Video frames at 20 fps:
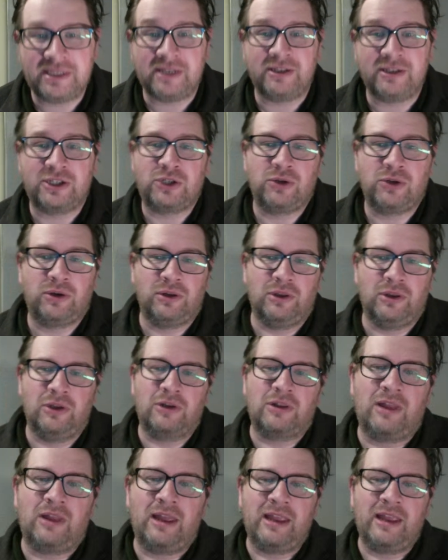It sure
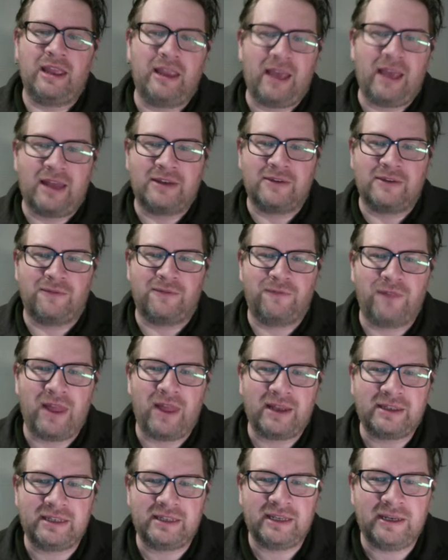looked it got
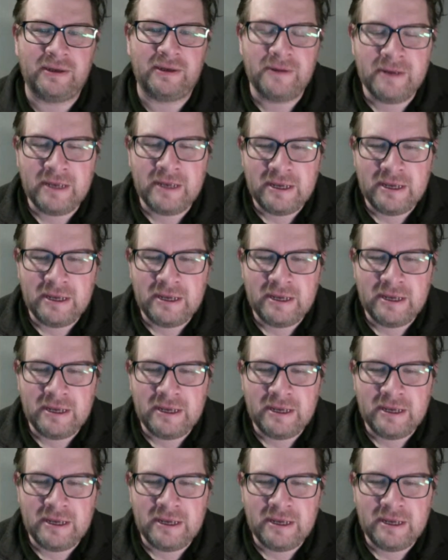deflected